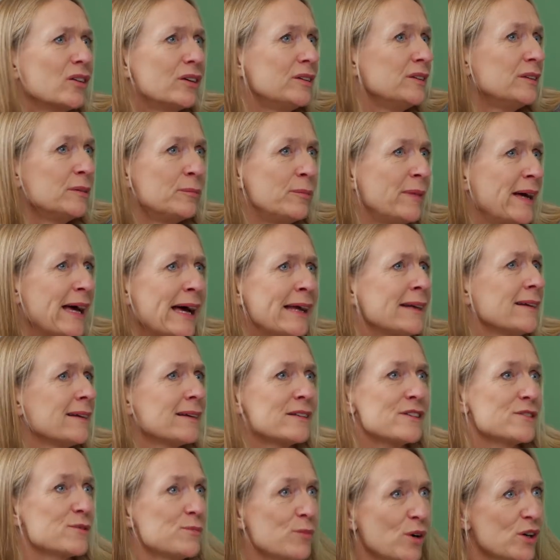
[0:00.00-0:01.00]
on demand
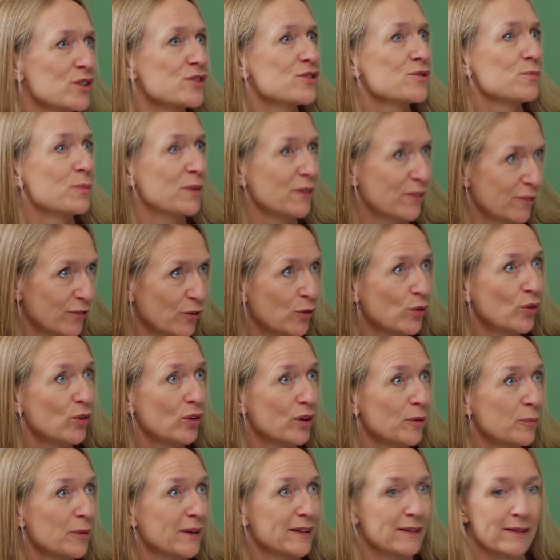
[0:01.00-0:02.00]
as much
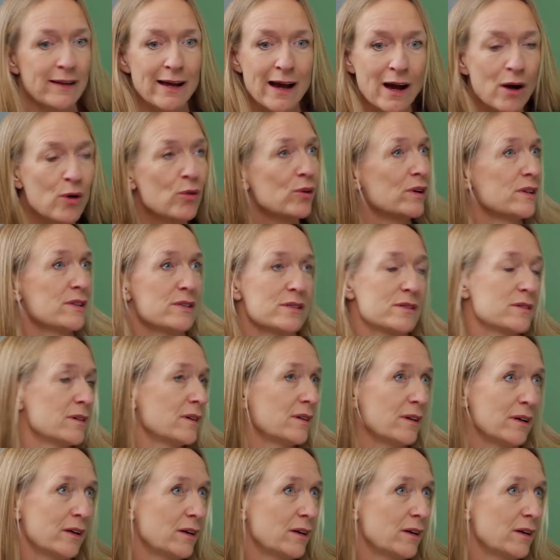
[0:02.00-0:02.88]
before, but now it's